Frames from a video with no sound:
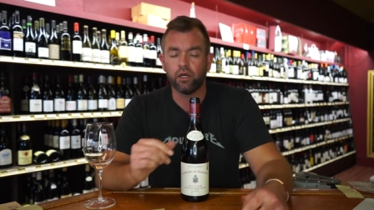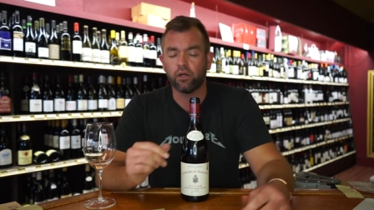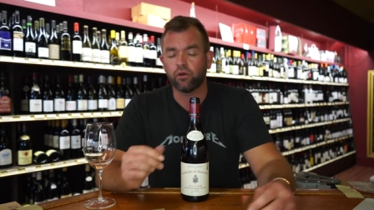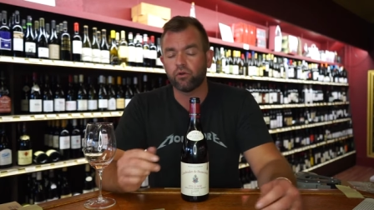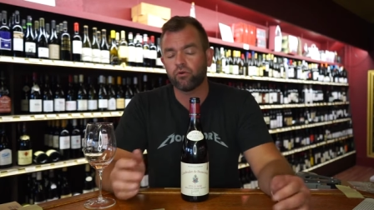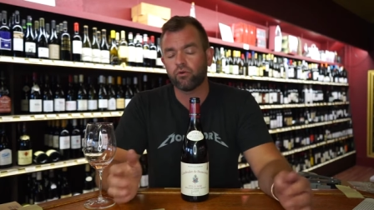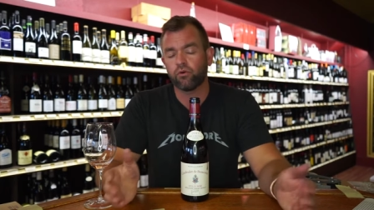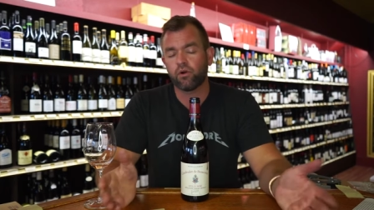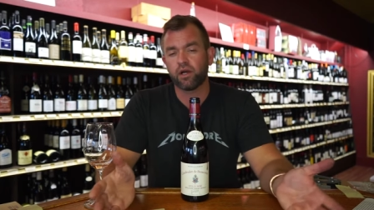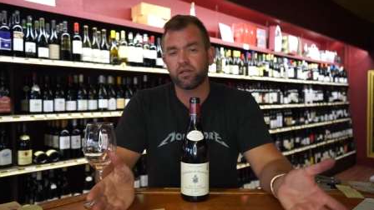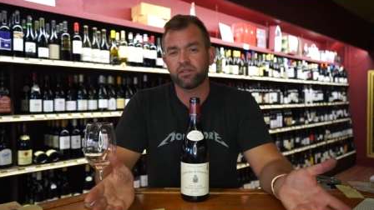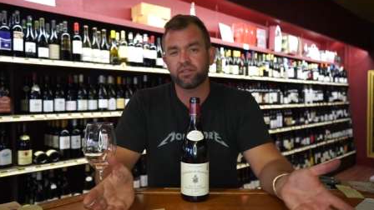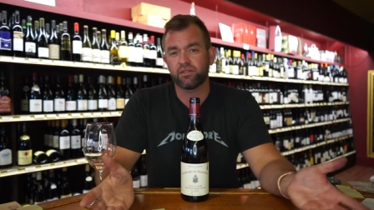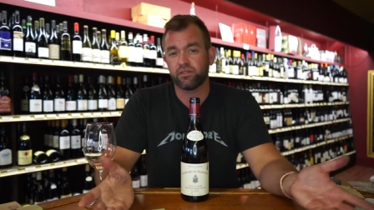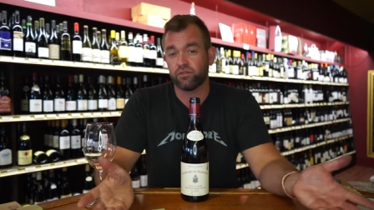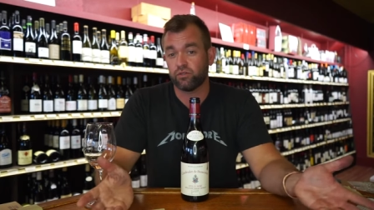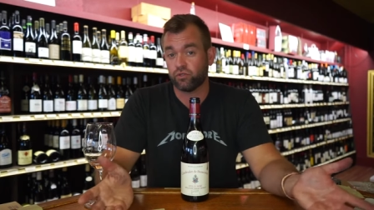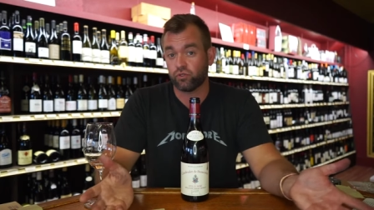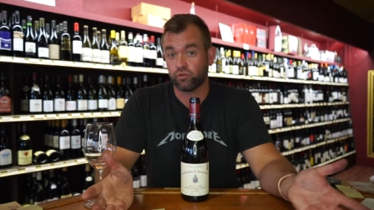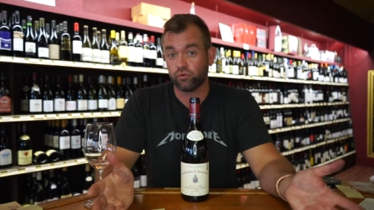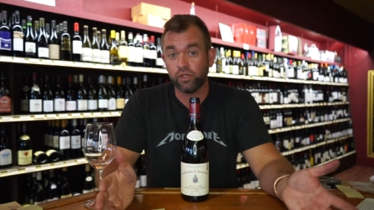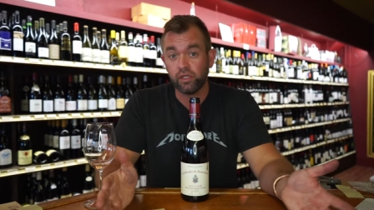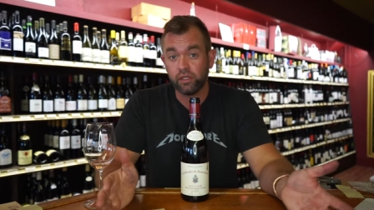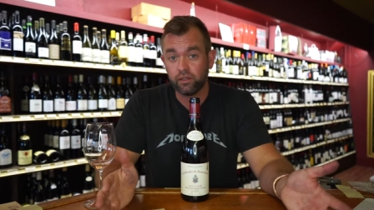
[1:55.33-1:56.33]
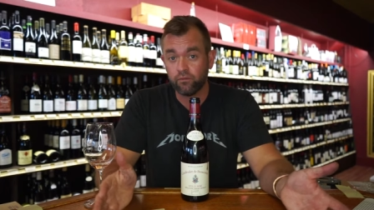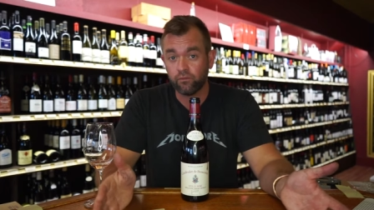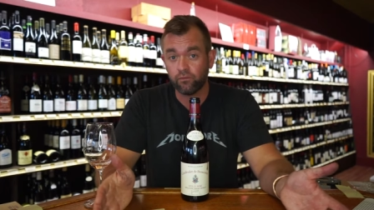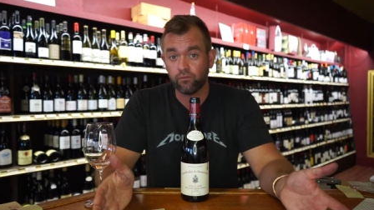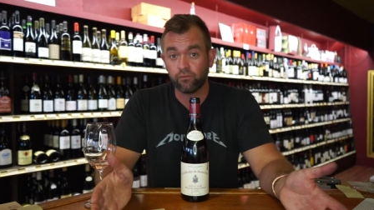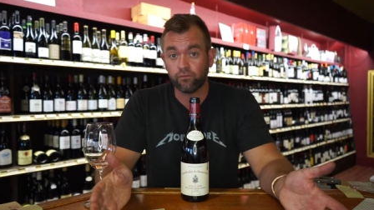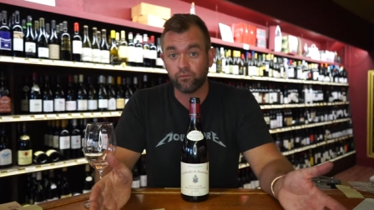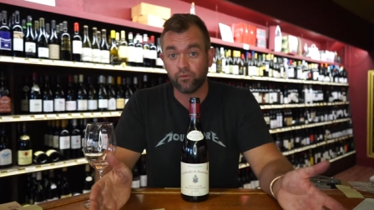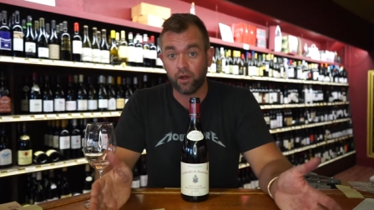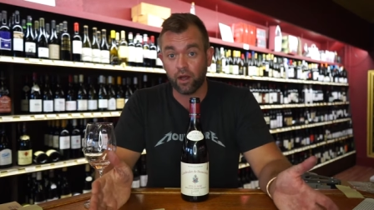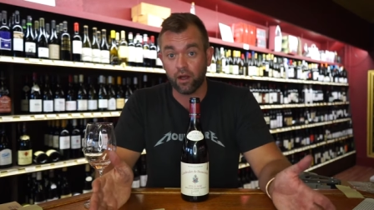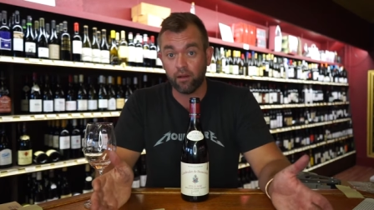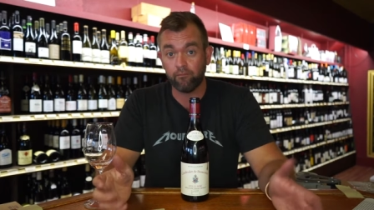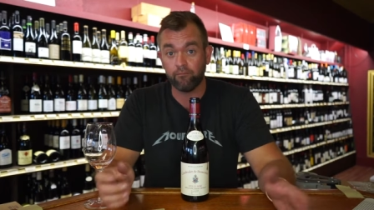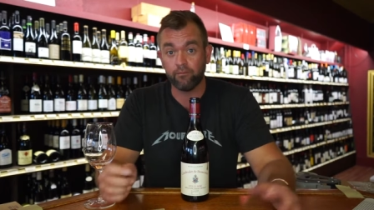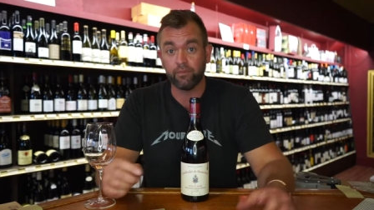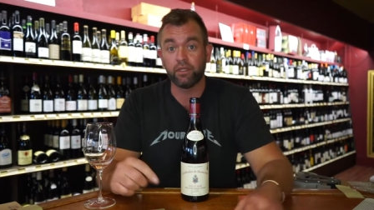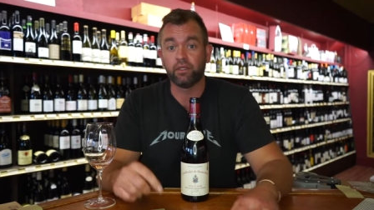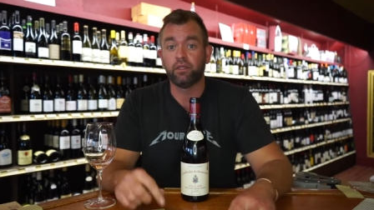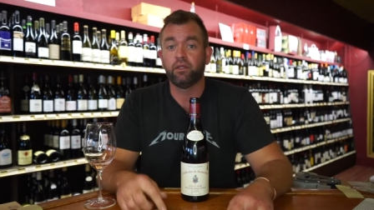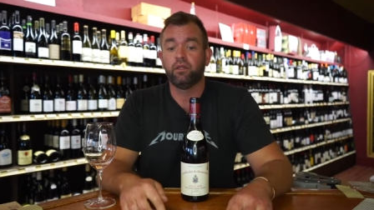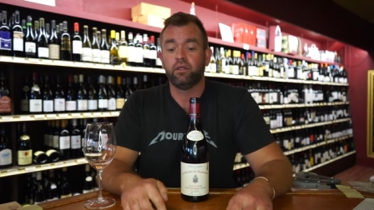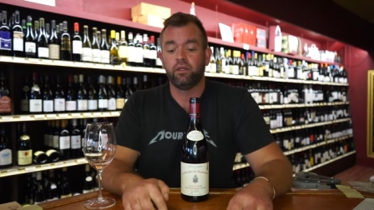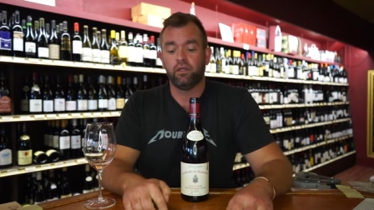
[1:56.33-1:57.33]
across the street
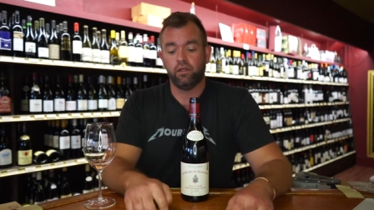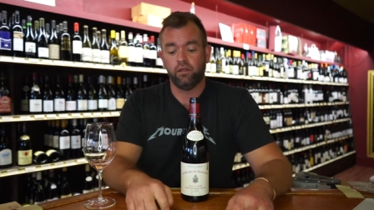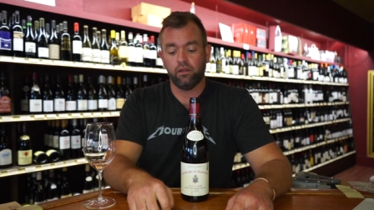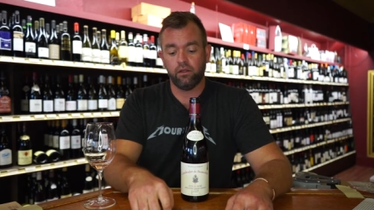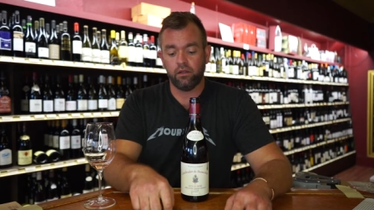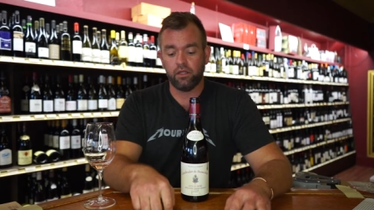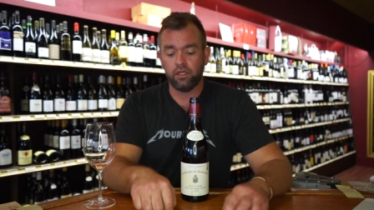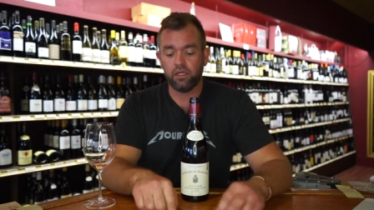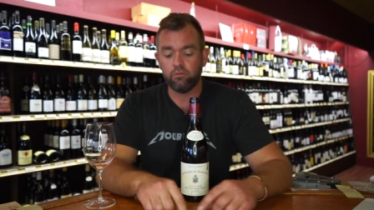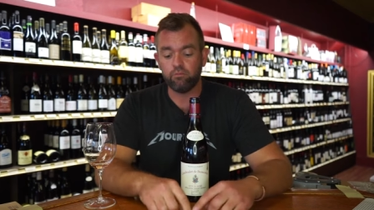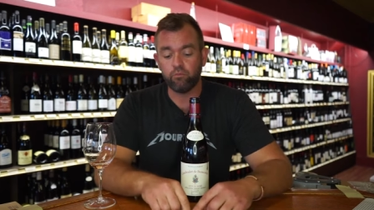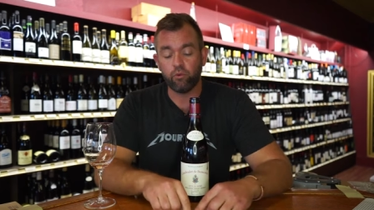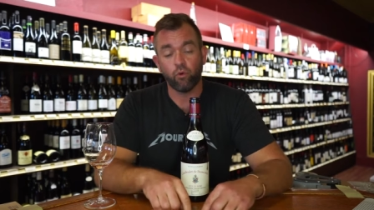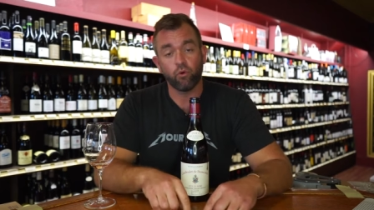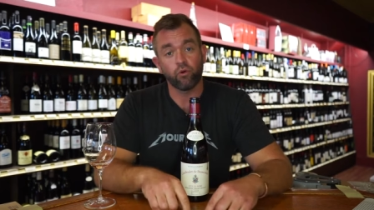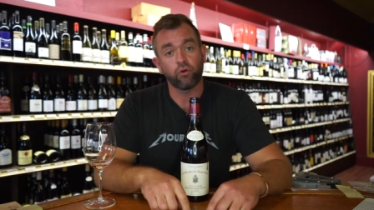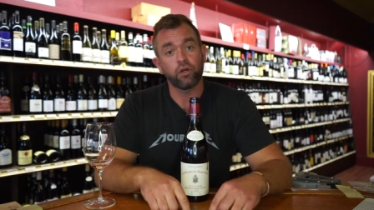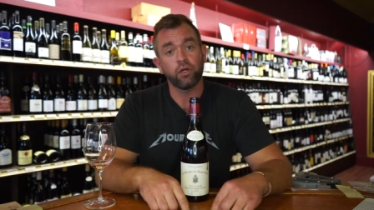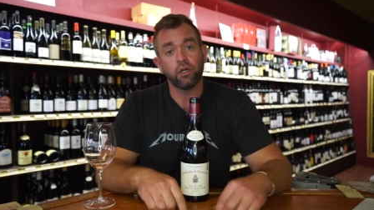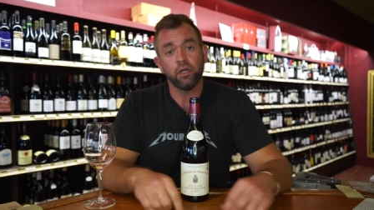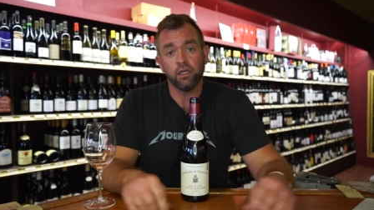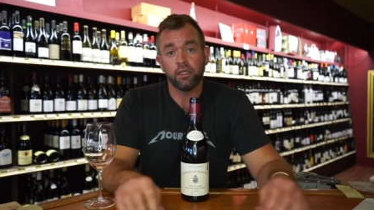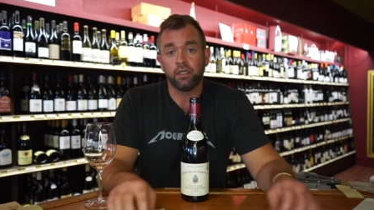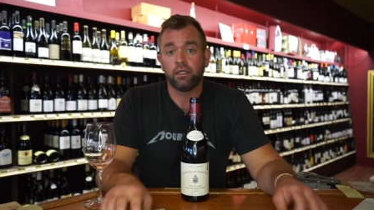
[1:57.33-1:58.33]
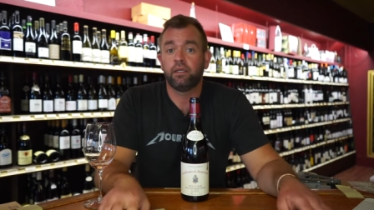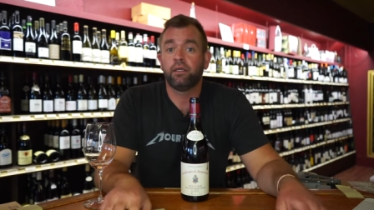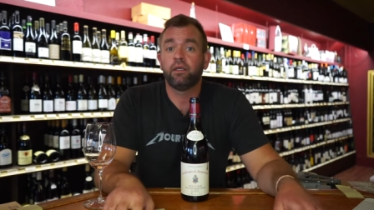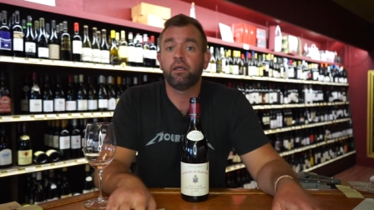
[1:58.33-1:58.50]
from the border,